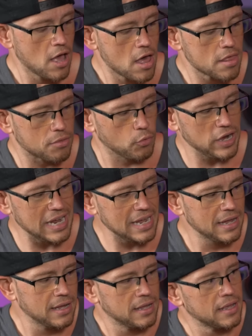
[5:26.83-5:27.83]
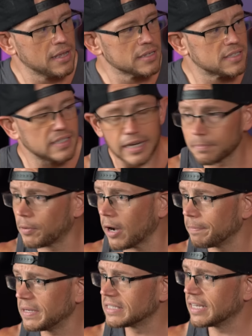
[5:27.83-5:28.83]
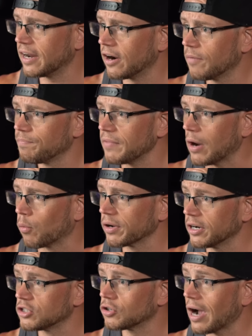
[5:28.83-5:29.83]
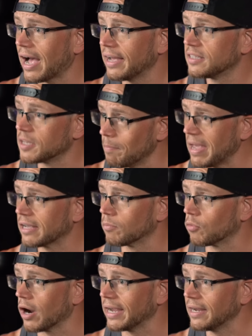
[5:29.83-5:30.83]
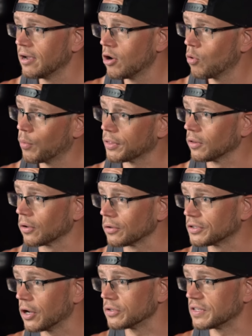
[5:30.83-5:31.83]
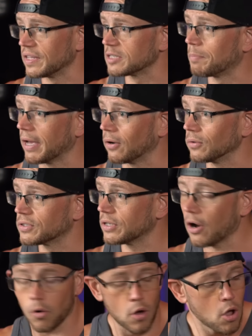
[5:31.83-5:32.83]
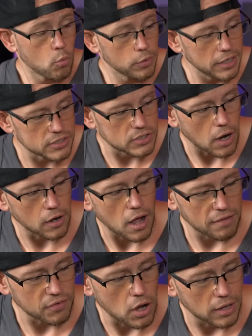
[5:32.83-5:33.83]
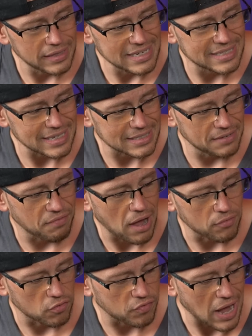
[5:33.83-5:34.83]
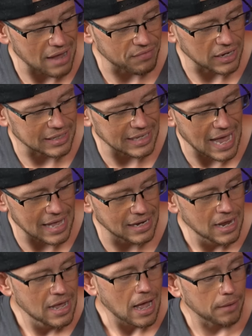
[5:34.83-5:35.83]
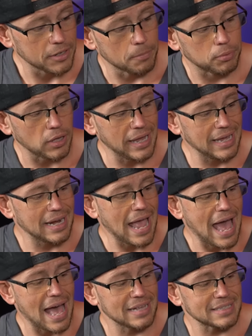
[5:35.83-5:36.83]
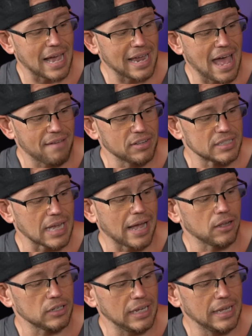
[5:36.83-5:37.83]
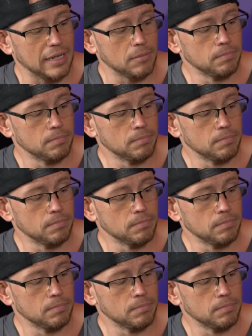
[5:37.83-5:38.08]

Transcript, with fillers: three sick puppies here, and we're gonna try to make them right with a little dose of this pedal. So we're gonna start off on the 6505 again. I'm gonna play it as I have it dialed in,